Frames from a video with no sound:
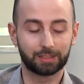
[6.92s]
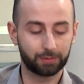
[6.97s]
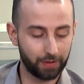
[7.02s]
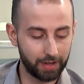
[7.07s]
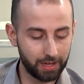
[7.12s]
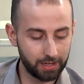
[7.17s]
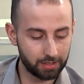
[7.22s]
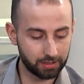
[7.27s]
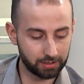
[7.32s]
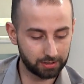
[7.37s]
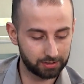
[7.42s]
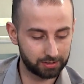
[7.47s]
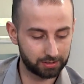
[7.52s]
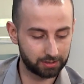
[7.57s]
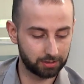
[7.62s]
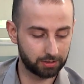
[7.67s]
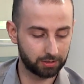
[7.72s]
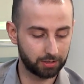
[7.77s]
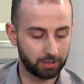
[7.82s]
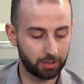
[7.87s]

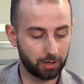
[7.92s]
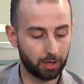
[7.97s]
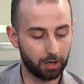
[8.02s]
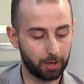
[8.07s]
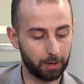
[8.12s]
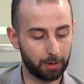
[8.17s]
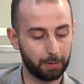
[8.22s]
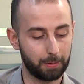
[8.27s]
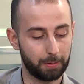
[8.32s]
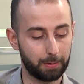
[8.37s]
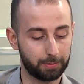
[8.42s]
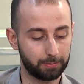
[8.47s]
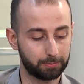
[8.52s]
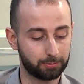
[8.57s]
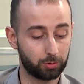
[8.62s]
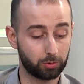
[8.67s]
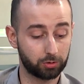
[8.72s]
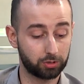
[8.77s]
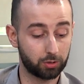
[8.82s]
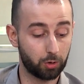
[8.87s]
Vegas. Uh,
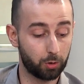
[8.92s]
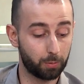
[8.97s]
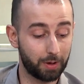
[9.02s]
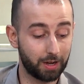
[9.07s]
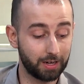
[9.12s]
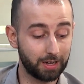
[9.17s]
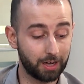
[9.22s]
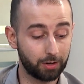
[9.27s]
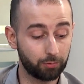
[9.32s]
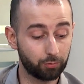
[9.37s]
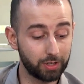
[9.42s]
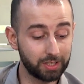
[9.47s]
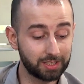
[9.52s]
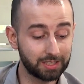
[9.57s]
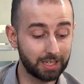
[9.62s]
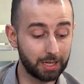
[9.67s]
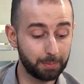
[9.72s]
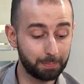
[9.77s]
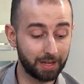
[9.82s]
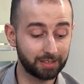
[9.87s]
Doctor Kopalyan
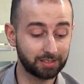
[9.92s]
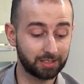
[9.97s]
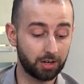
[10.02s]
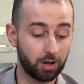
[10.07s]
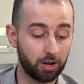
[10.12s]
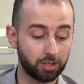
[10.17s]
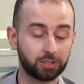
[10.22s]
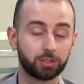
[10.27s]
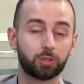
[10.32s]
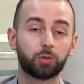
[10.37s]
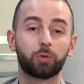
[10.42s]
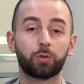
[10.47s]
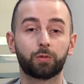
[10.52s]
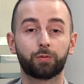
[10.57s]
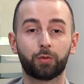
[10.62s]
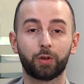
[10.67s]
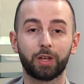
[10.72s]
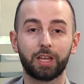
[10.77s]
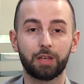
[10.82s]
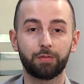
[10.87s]
recently penned an article
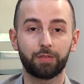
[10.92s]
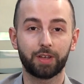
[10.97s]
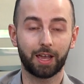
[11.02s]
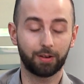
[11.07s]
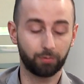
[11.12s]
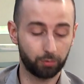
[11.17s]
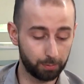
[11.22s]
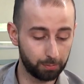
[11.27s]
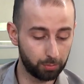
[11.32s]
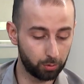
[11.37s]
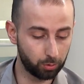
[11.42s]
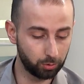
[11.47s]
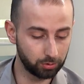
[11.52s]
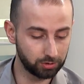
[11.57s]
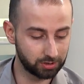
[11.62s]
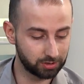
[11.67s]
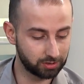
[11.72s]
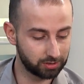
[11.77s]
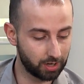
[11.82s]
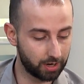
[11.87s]
for E V N
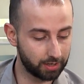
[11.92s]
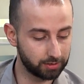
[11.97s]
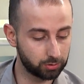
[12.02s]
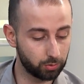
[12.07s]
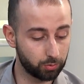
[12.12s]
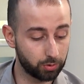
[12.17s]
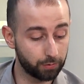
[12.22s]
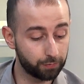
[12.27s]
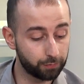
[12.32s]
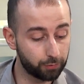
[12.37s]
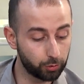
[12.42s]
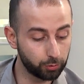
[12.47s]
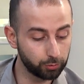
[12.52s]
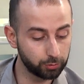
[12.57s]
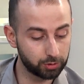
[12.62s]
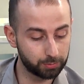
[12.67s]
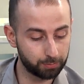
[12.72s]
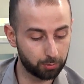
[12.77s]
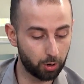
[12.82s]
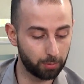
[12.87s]
Report titled "The
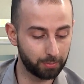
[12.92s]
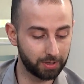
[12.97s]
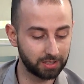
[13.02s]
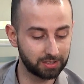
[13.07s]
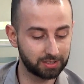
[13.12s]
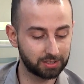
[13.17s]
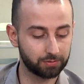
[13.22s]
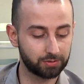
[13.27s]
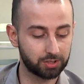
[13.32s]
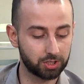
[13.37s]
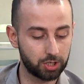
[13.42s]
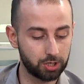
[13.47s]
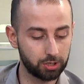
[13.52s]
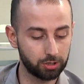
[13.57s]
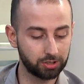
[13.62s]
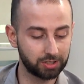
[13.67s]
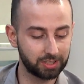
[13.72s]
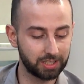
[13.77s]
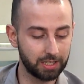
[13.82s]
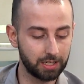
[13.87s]
False Promise of
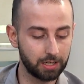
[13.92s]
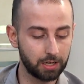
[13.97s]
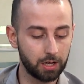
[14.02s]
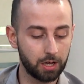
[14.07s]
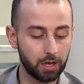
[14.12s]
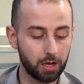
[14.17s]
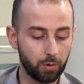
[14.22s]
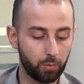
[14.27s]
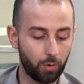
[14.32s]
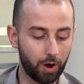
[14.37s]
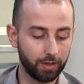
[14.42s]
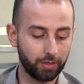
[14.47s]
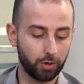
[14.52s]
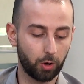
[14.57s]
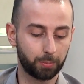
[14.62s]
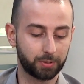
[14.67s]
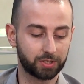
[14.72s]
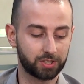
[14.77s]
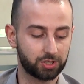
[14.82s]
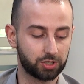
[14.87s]
Security: Why the
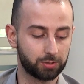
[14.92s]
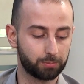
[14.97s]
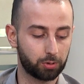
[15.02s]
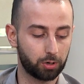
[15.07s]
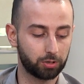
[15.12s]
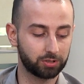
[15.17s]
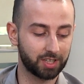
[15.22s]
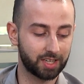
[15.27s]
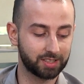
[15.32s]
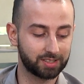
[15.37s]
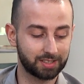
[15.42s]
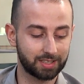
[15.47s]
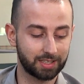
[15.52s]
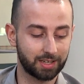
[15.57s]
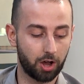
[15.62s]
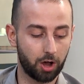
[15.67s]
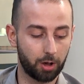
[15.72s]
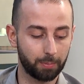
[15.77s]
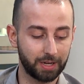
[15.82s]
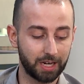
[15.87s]
Opposition Protests in
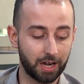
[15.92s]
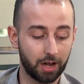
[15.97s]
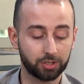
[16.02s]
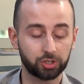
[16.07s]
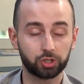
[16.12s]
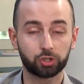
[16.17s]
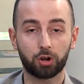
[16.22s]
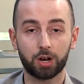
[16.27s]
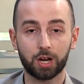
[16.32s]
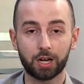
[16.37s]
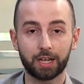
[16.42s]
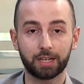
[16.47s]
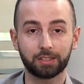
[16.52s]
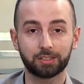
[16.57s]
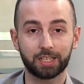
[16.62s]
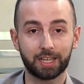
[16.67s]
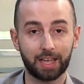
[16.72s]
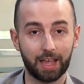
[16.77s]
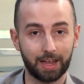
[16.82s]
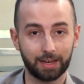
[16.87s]
Armenia Are Struggling
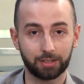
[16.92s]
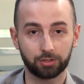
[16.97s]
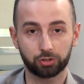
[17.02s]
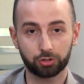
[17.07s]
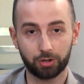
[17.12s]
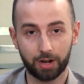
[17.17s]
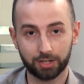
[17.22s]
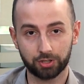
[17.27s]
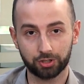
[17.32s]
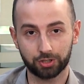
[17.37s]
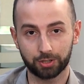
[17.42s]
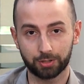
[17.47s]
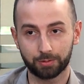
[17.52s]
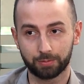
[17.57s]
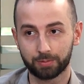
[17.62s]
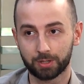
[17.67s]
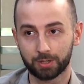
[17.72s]
to Gain Traction."